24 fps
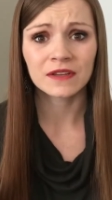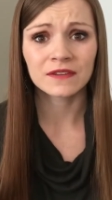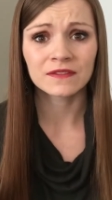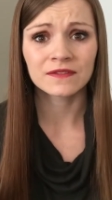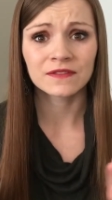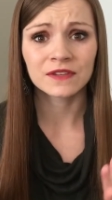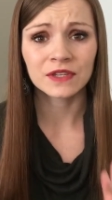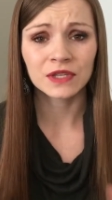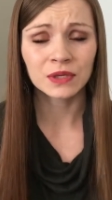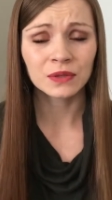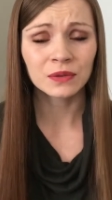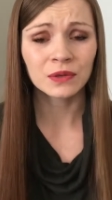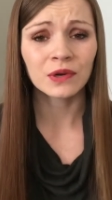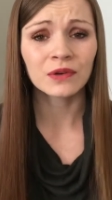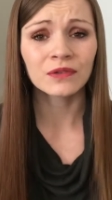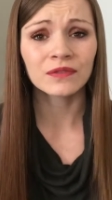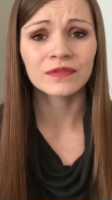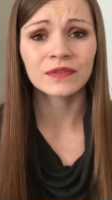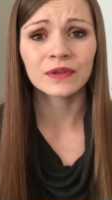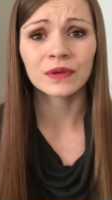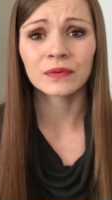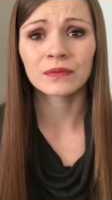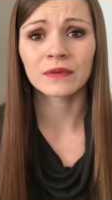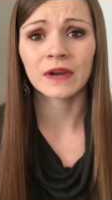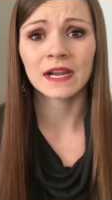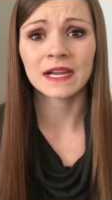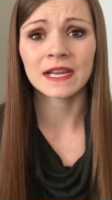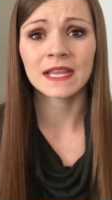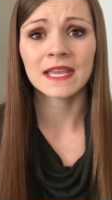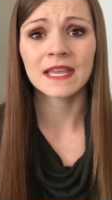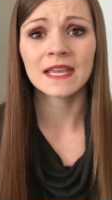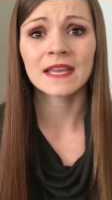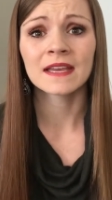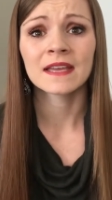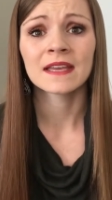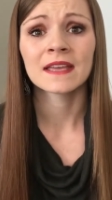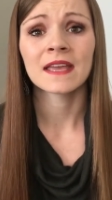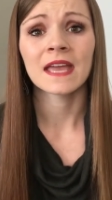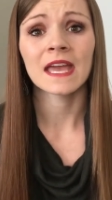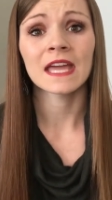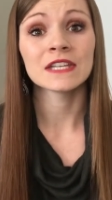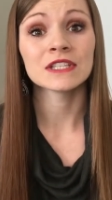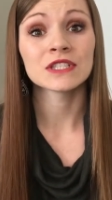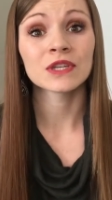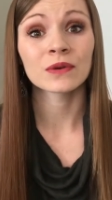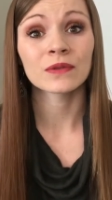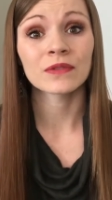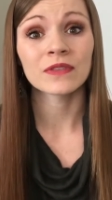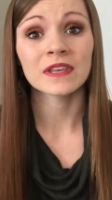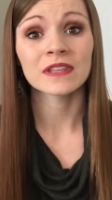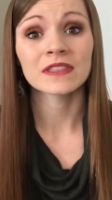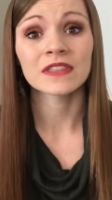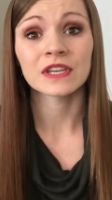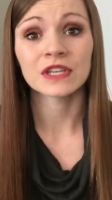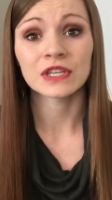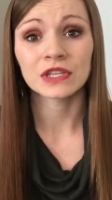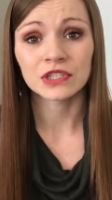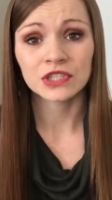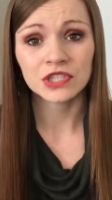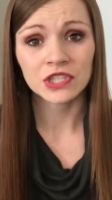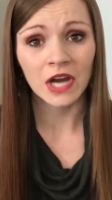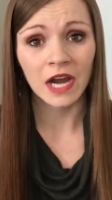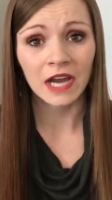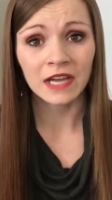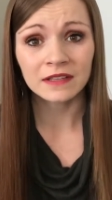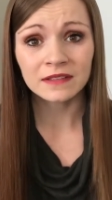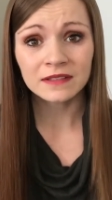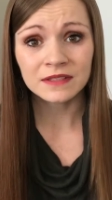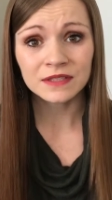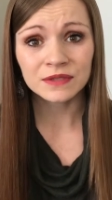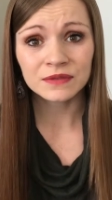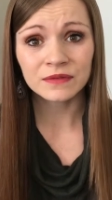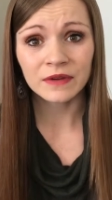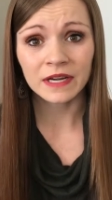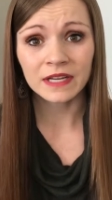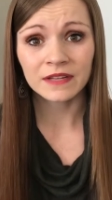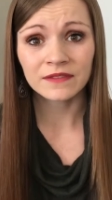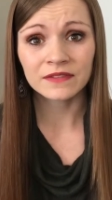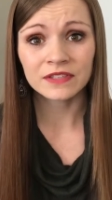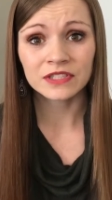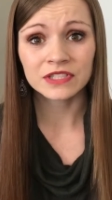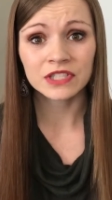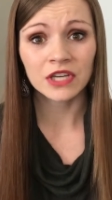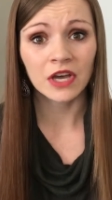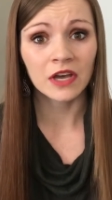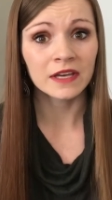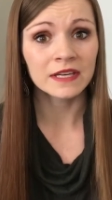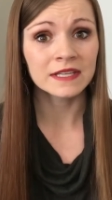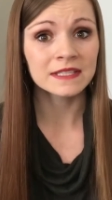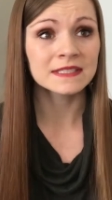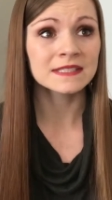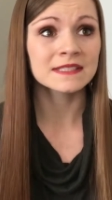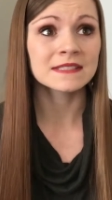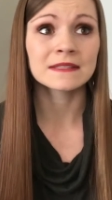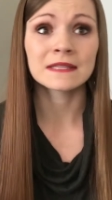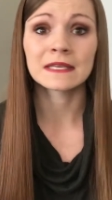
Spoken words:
If you don't feel ready and don't think that your child is ready for solids,